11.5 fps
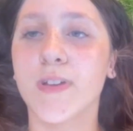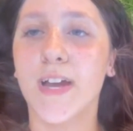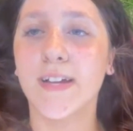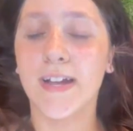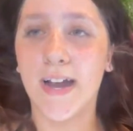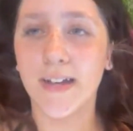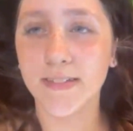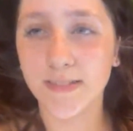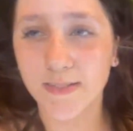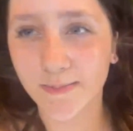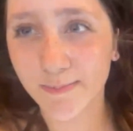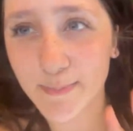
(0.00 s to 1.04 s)
Hi guys,
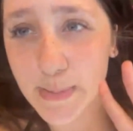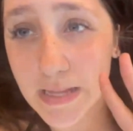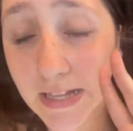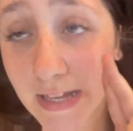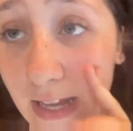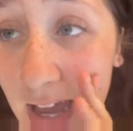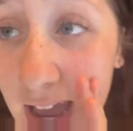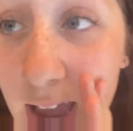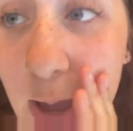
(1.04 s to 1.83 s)
Millie here.